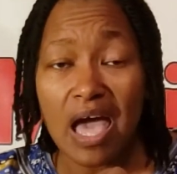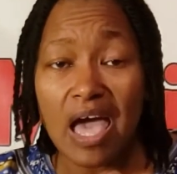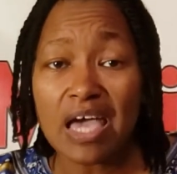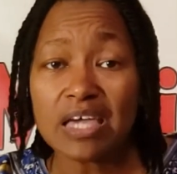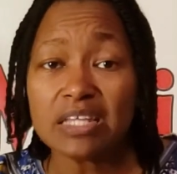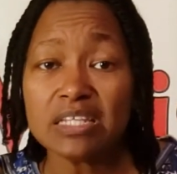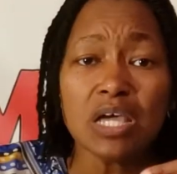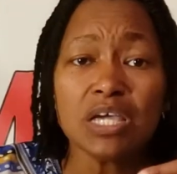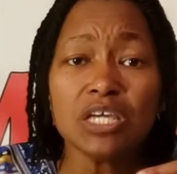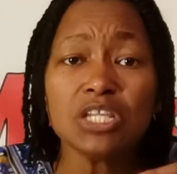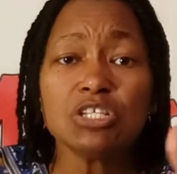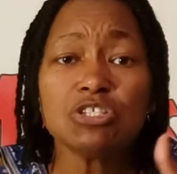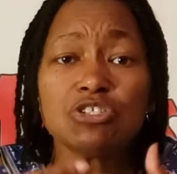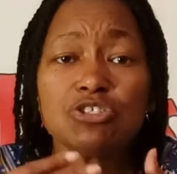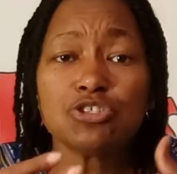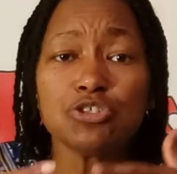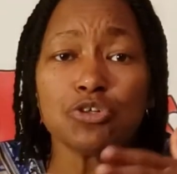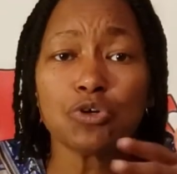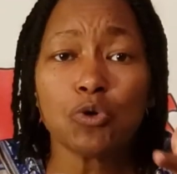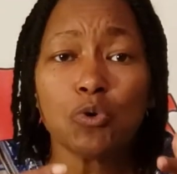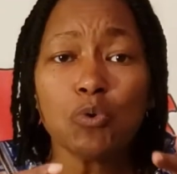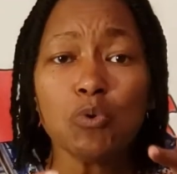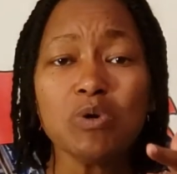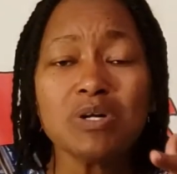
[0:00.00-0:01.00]
And it is
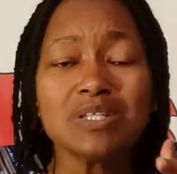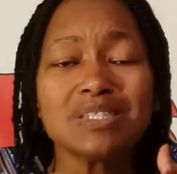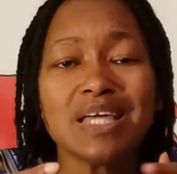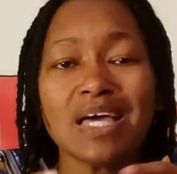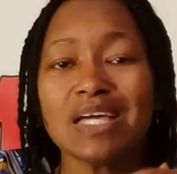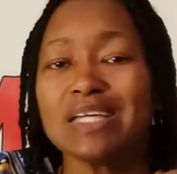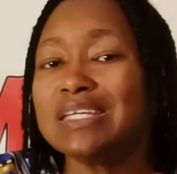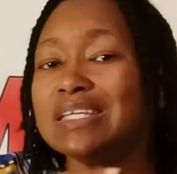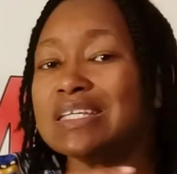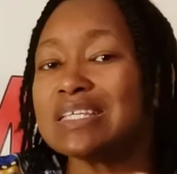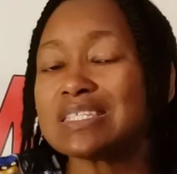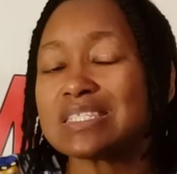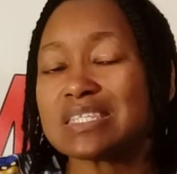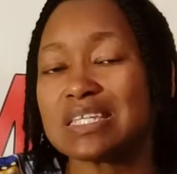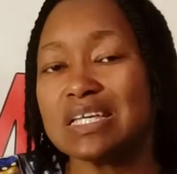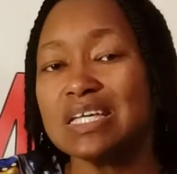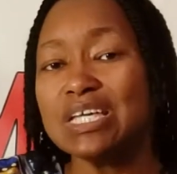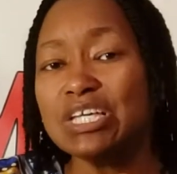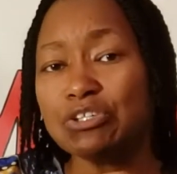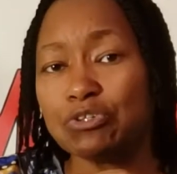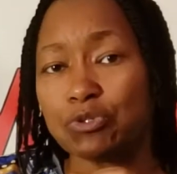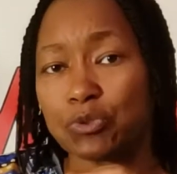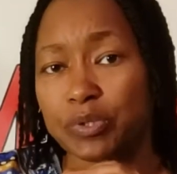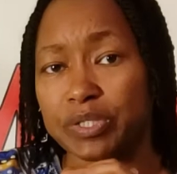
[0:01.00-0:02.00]
Yahuwah that gets the
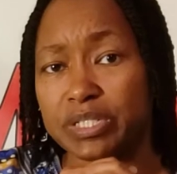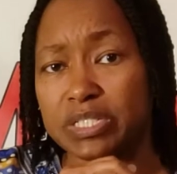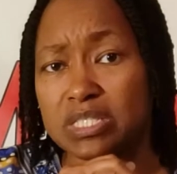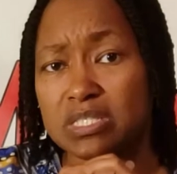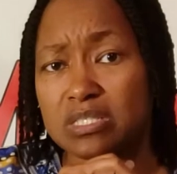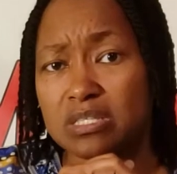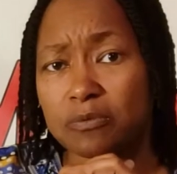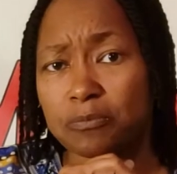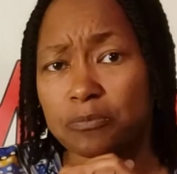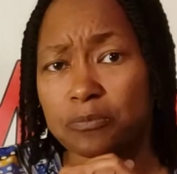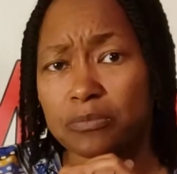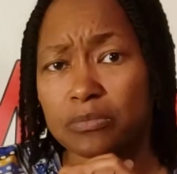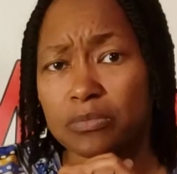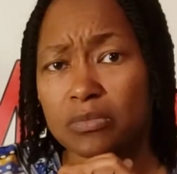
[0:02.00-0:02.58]
increase.